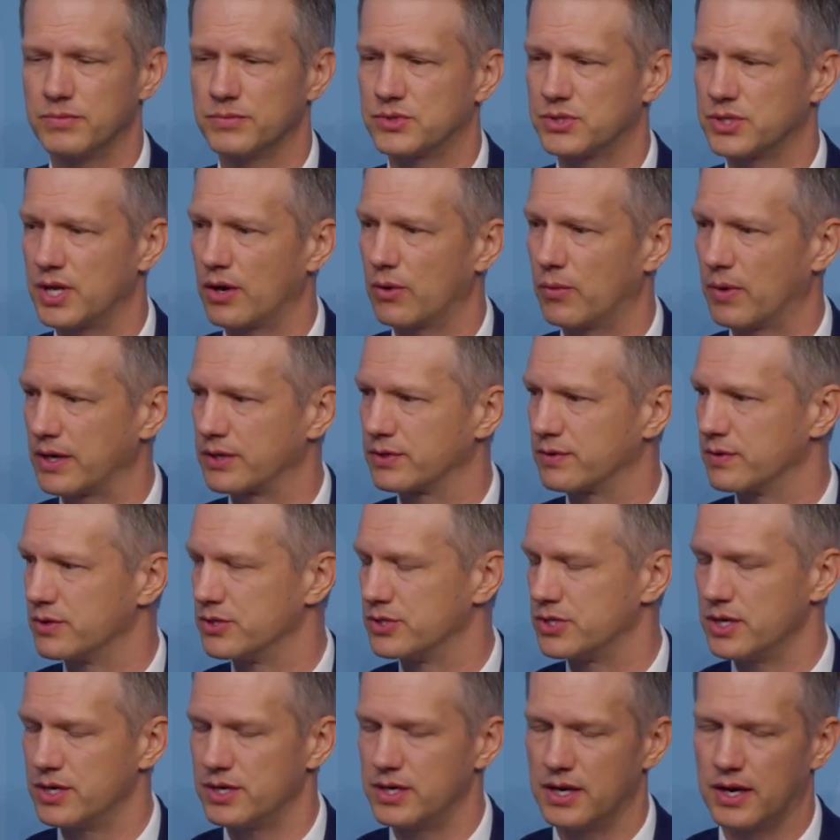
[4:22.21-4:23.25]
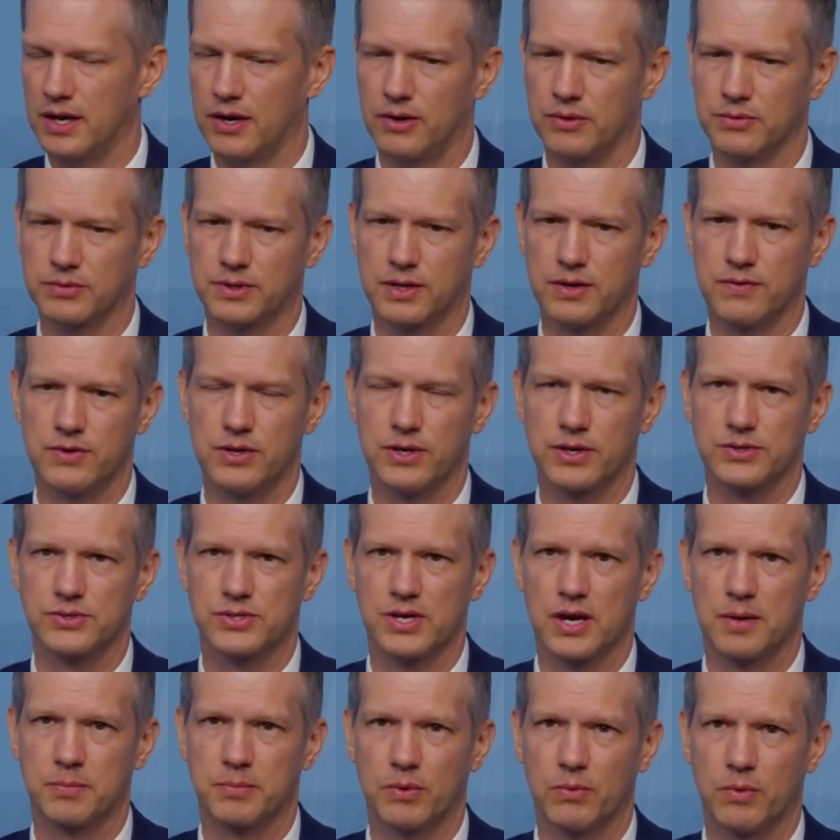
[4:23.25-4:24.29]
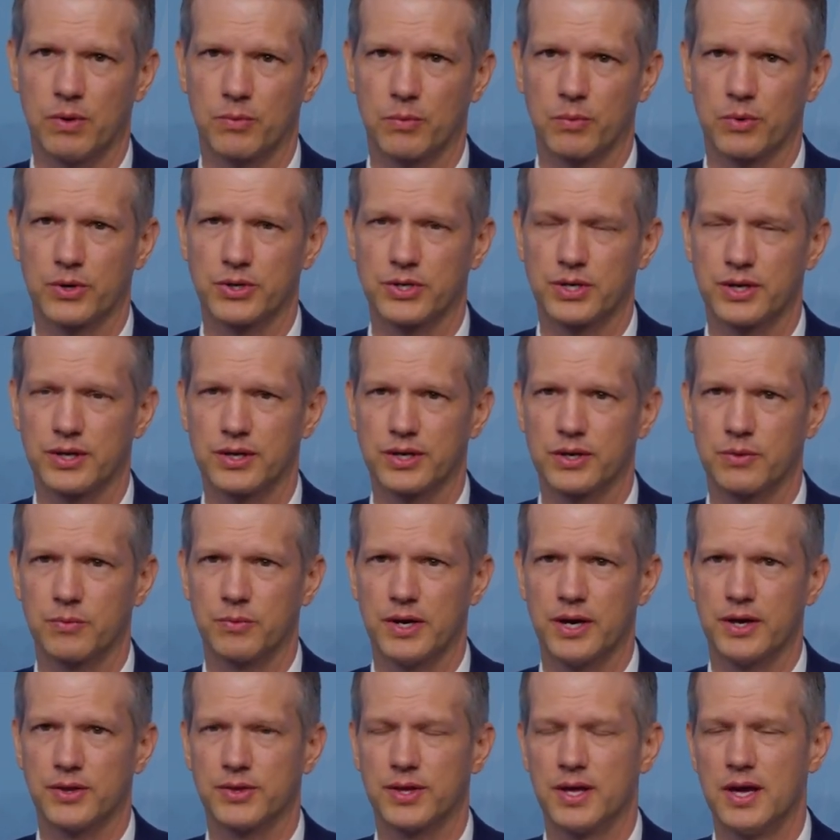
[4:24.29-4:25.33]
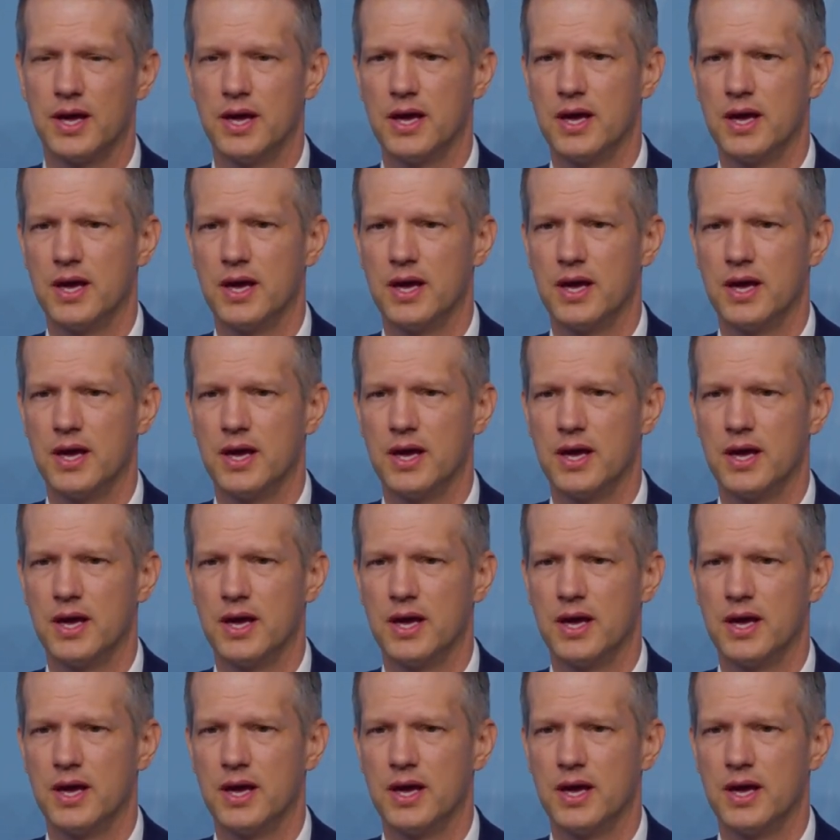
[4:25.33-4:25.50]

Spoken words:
State of West Virginia, I'll give you an example of what we're dealing with.